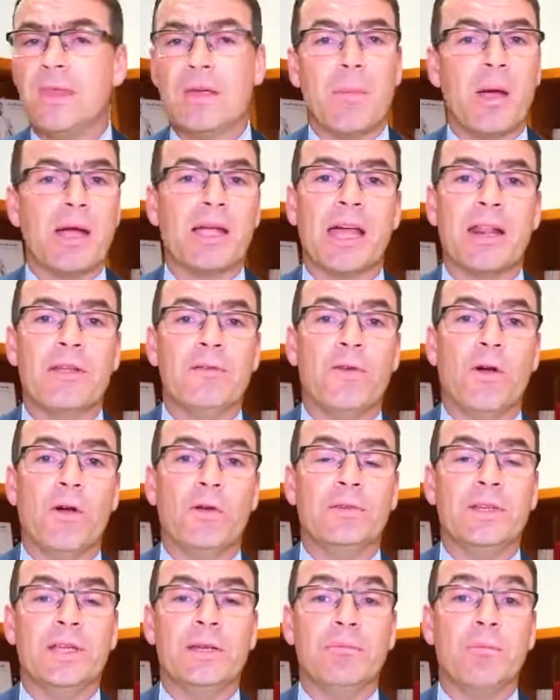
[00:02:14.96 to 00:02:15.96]
They might get
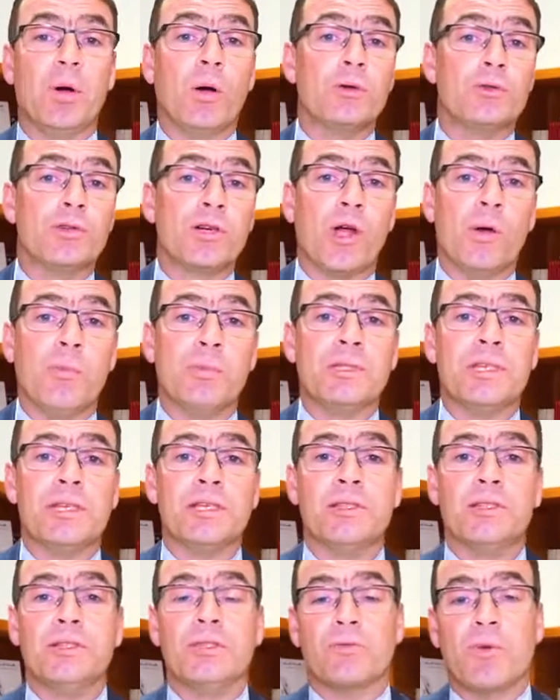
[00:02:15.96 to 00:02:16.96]
involved in poetry
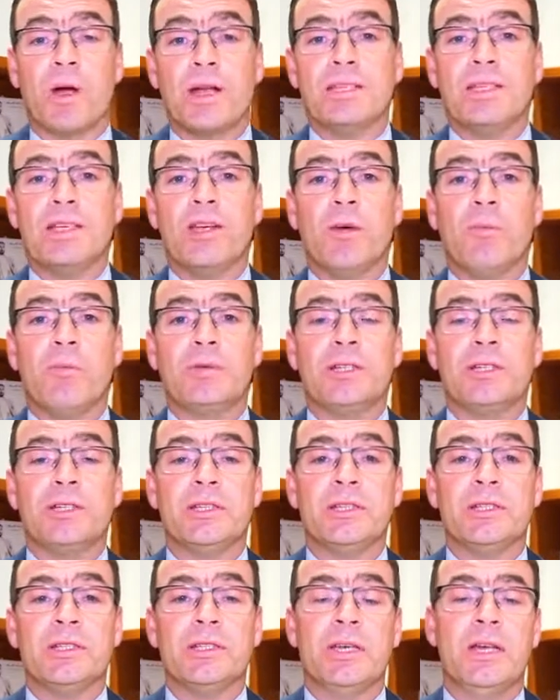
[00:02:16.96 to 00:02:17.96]
competitions, writing
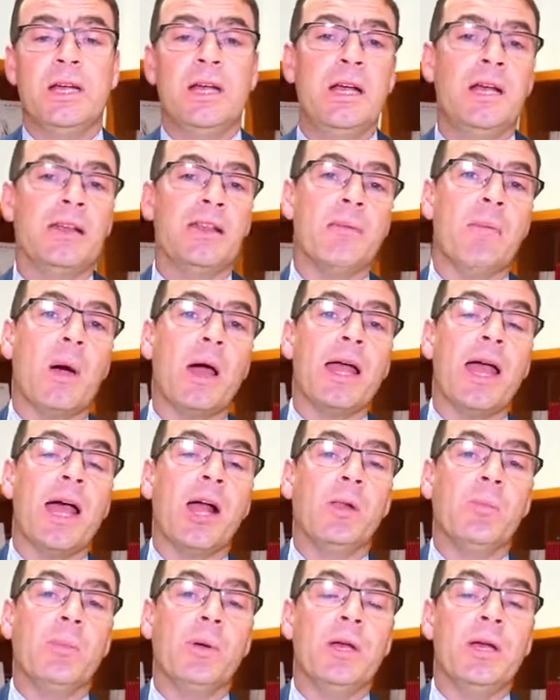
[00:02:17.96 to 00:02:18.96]
competitions. They might
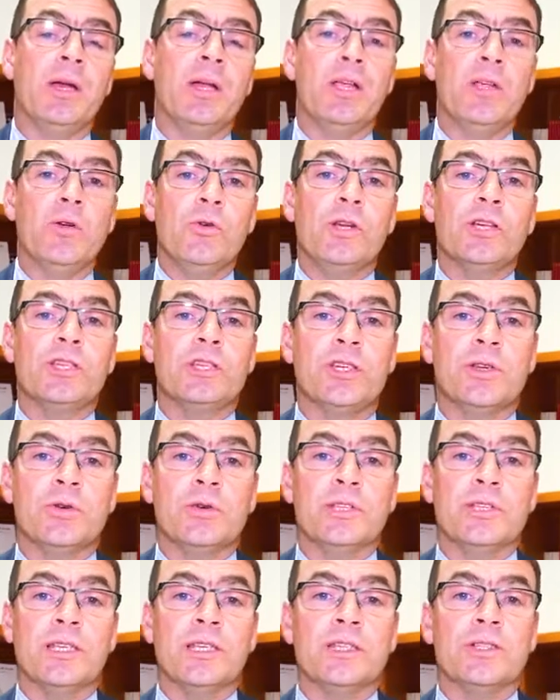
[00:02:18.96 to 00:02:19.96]
help younger
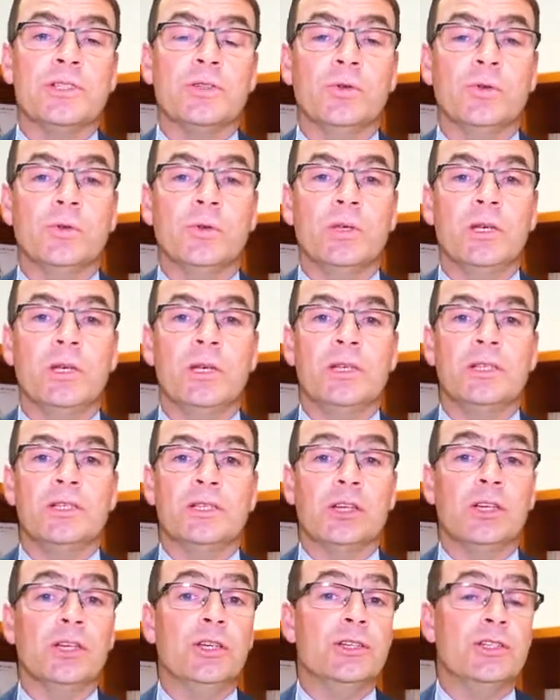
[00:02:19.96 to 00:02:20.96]
students in school
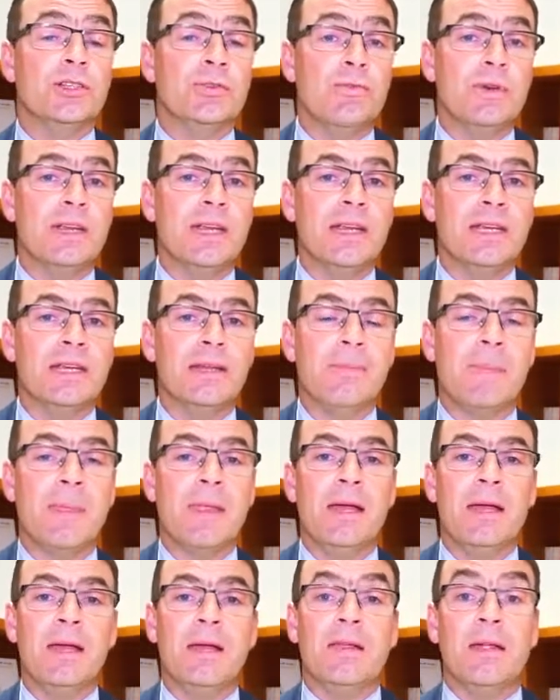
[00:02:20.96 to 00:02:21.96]
to learn to read.
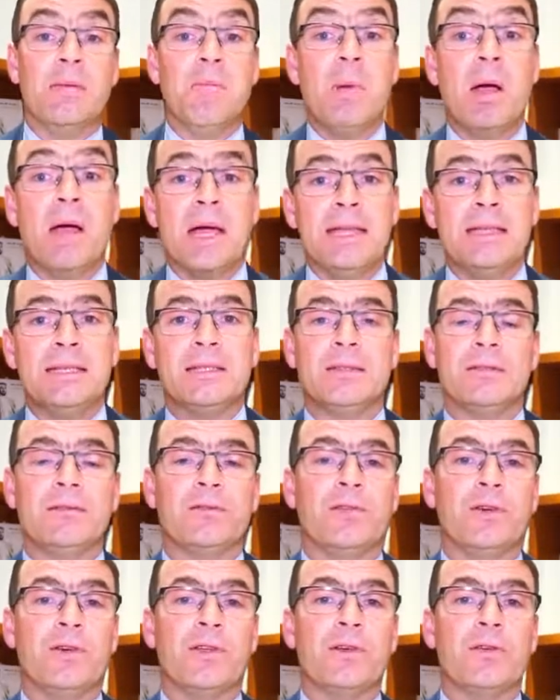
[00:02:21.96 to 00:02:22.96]
They might,
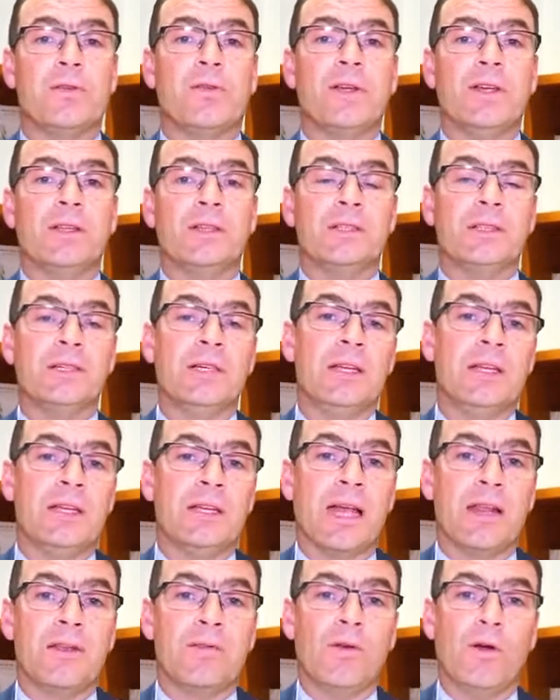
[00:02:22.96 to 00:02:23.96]
further afield,
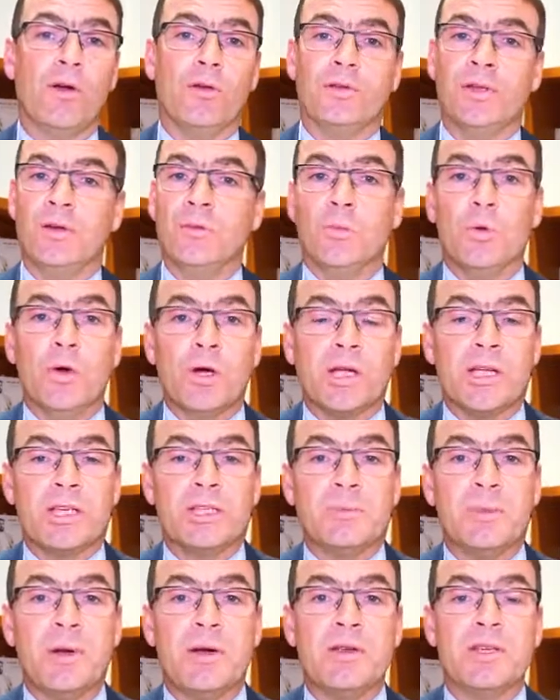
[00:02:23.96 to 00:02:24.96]
get involved in work
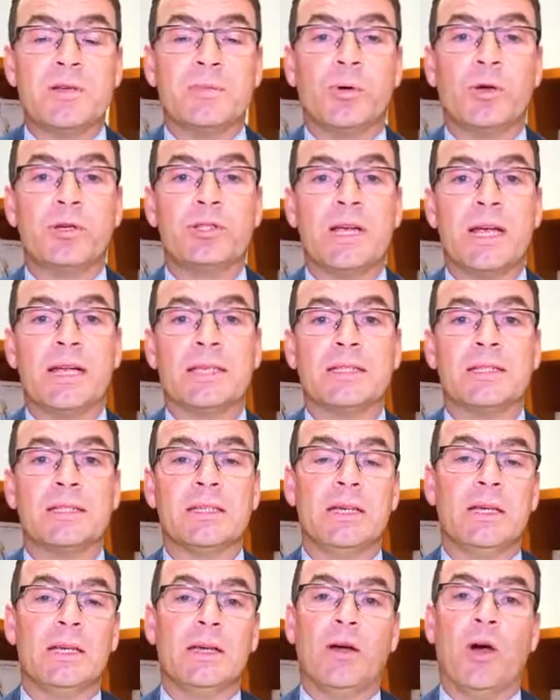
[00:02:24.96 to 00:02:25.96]
experience
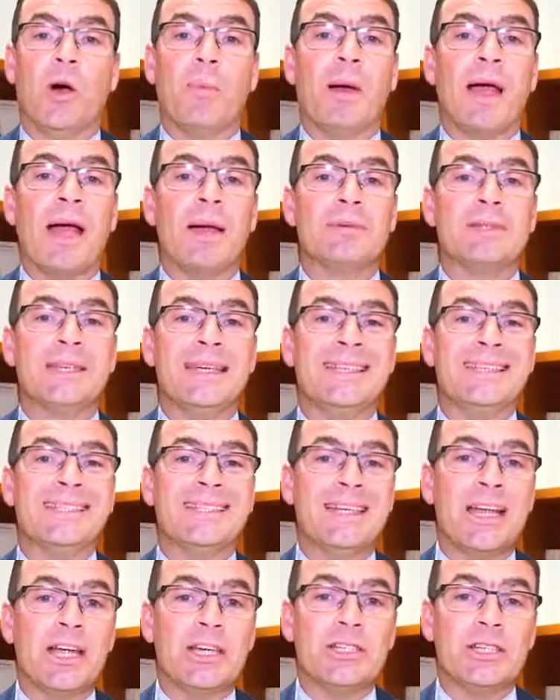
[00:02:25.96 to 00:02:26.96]
projects, or perhaps
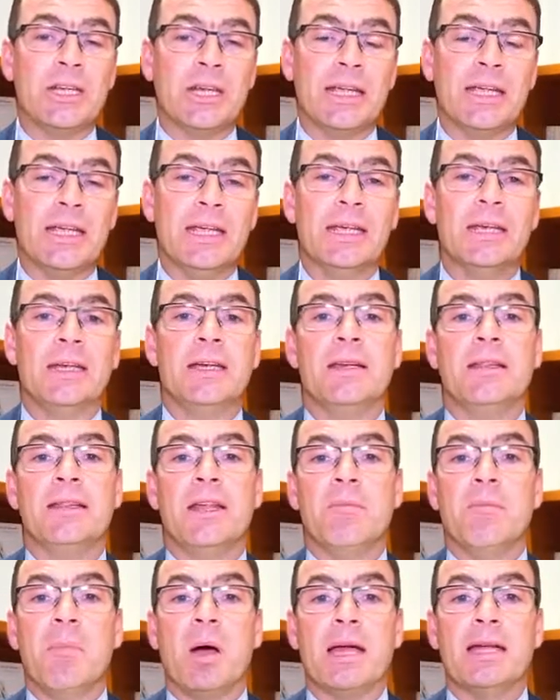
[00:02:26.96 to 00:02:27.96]
internationally,
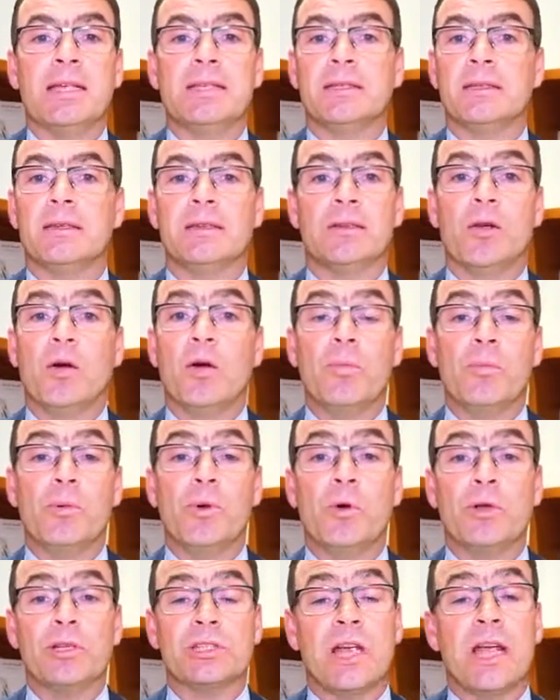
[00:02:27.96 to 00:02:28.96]
they might go
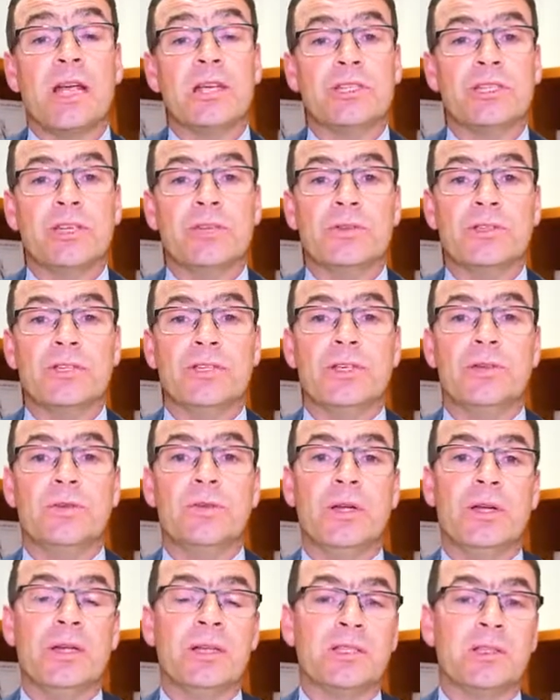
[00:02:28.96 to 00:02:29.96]
abroad, as our students
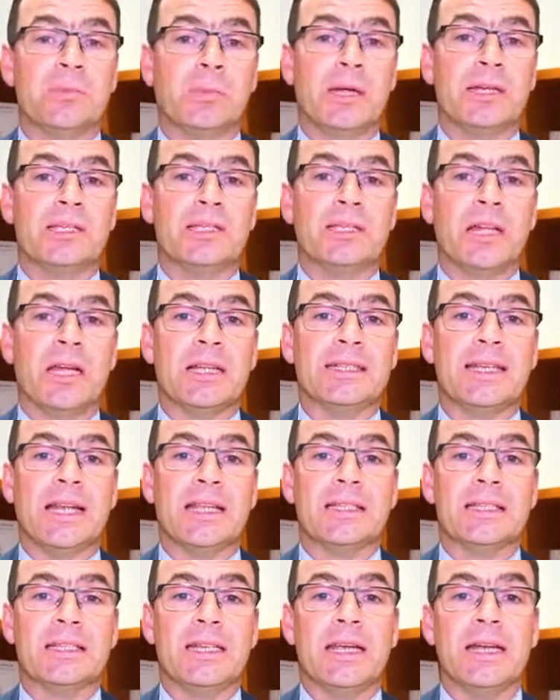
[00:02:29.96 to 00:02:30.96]
do, to places like
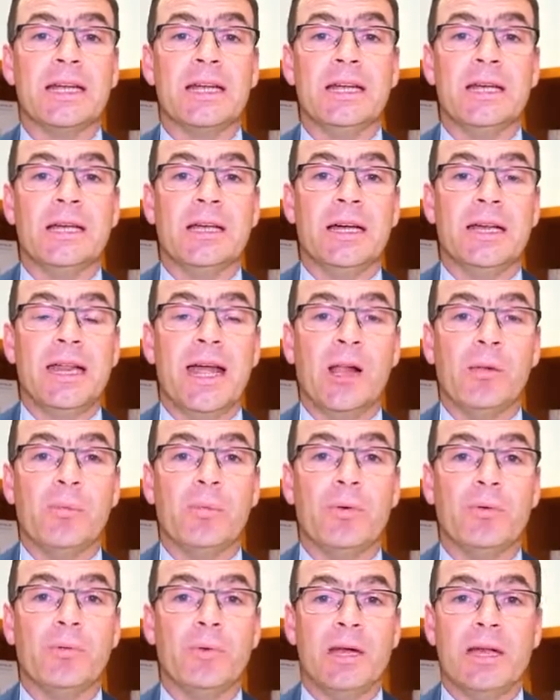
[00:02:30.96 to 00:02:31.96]
Tanzania and
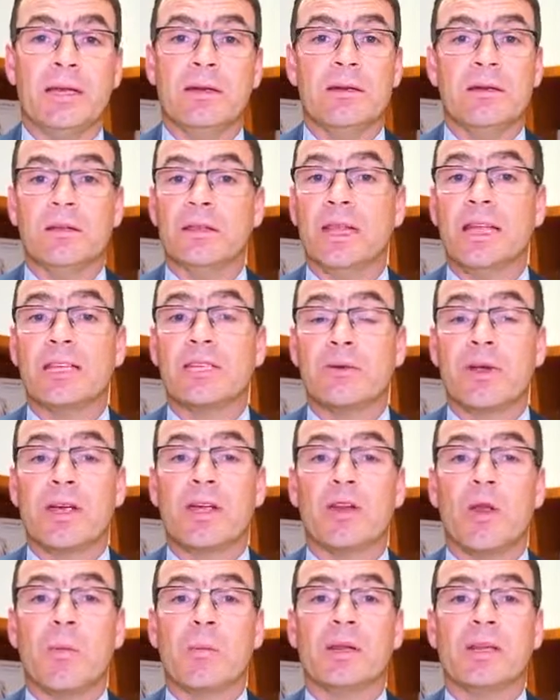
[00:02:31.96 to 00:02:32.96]
help in lesser
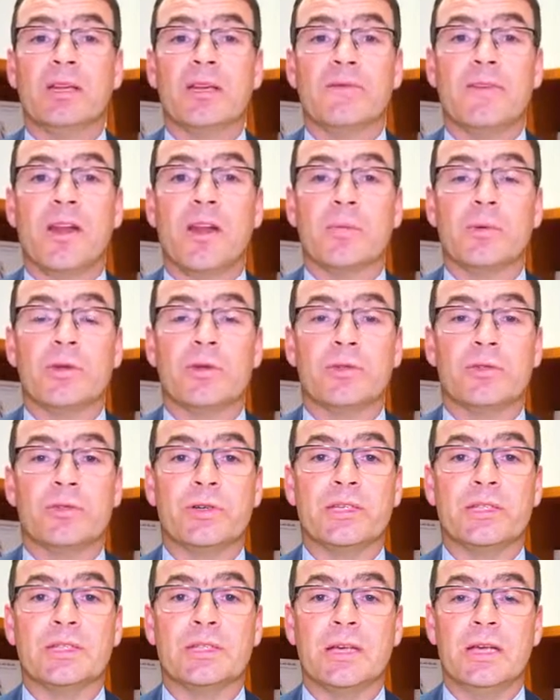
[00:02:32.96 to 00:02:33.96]
economically developed
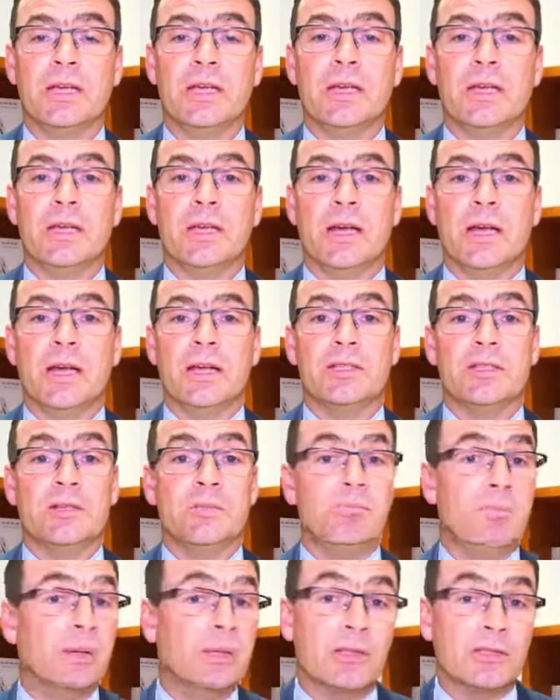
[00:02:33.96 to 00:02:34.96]
countries
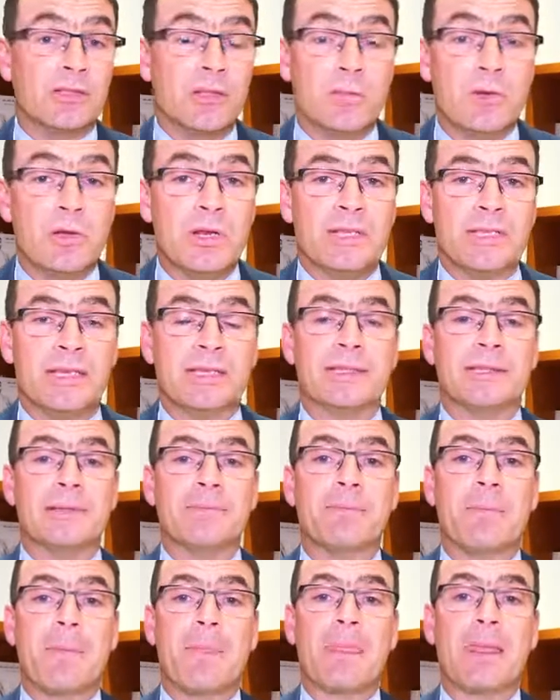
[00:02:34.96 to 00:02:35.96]
to build communities.
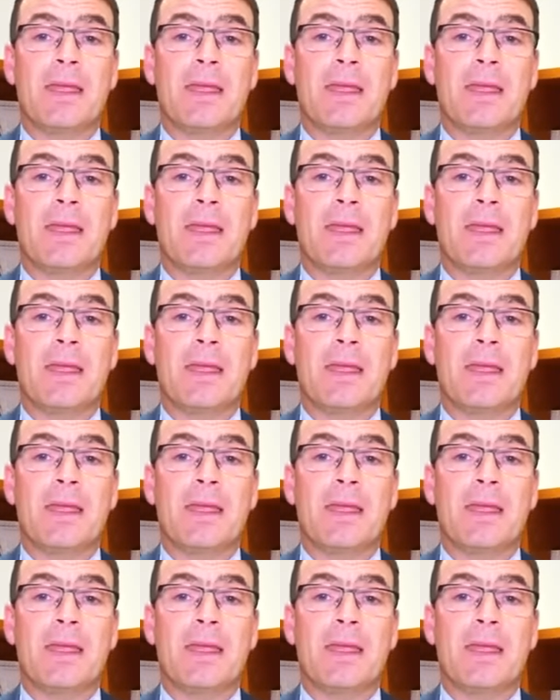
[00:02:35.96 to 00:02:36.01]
